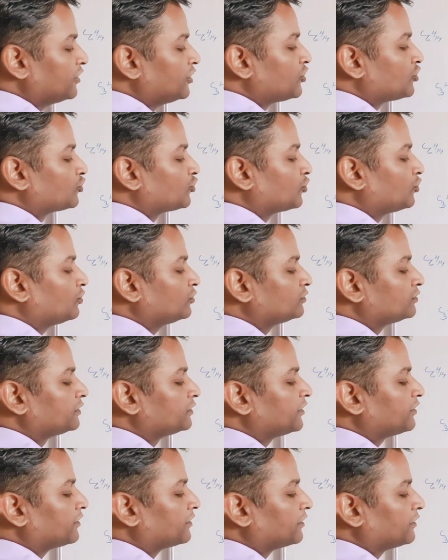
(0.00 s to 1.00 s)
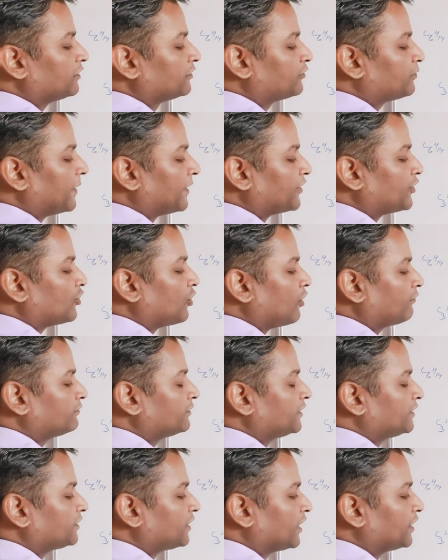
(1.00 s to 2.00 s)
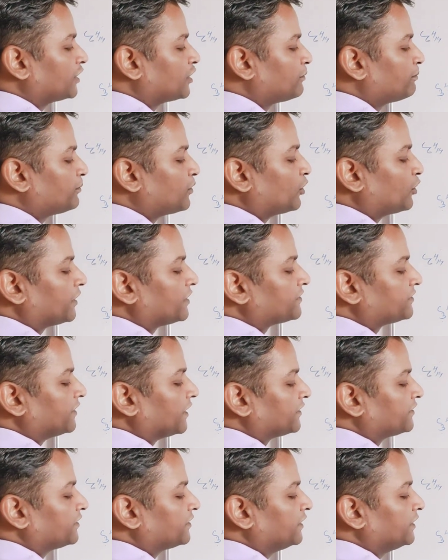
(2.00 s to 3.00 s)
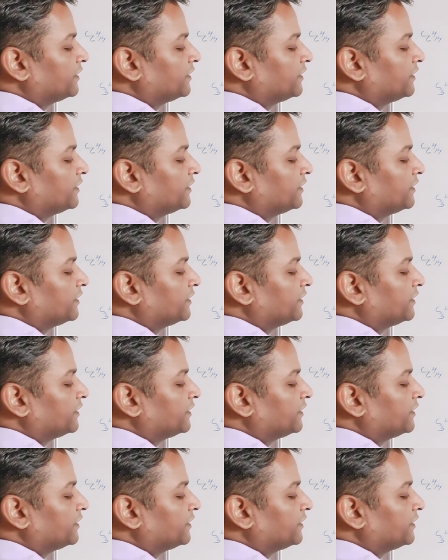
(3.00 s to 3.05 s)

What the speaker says: So this spectra of the third compound is this.